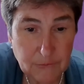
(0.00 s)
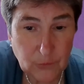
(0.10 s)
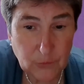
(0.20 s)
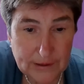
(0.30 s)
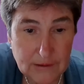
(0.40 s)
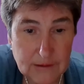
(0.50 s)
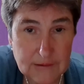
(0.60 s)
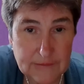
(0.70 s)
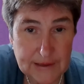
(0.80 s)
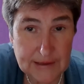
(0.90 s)
um,
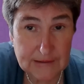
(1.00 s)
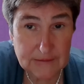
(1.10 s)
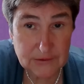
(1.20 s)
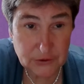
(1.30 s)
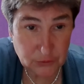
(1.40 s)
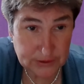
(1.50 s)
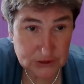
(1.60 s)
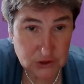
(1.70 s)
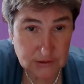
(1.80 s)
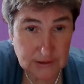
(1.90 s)
well, that is a good
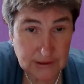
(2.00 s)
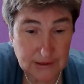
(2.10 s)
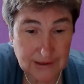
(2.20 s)
question.